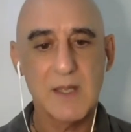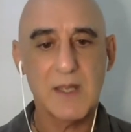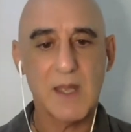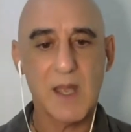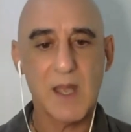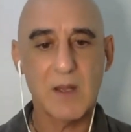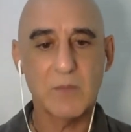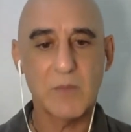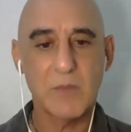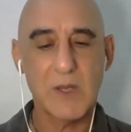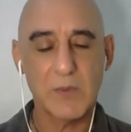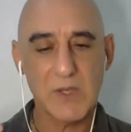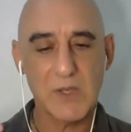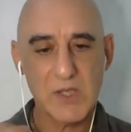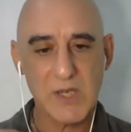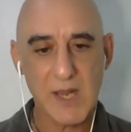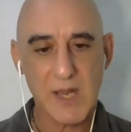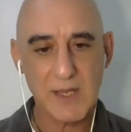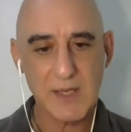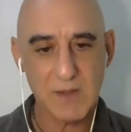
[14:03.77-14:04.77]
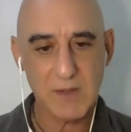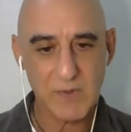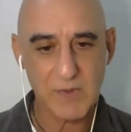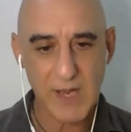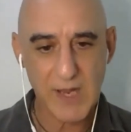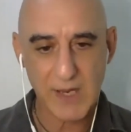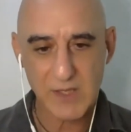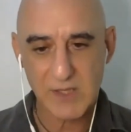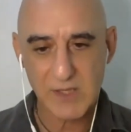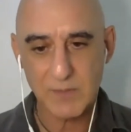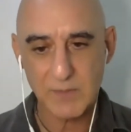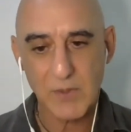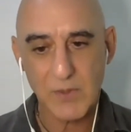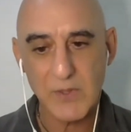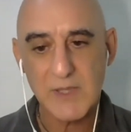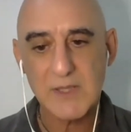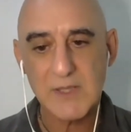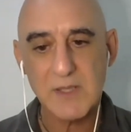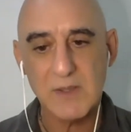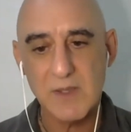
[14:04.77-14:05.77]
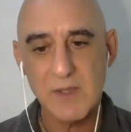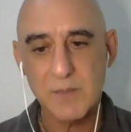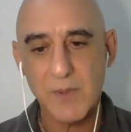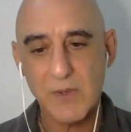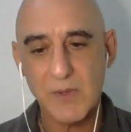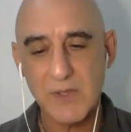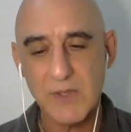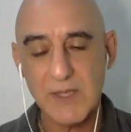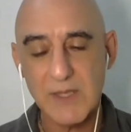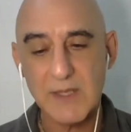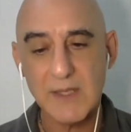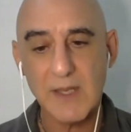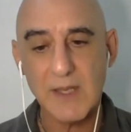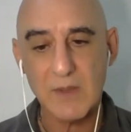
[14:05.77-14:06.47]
and we were checking reaction points on the body,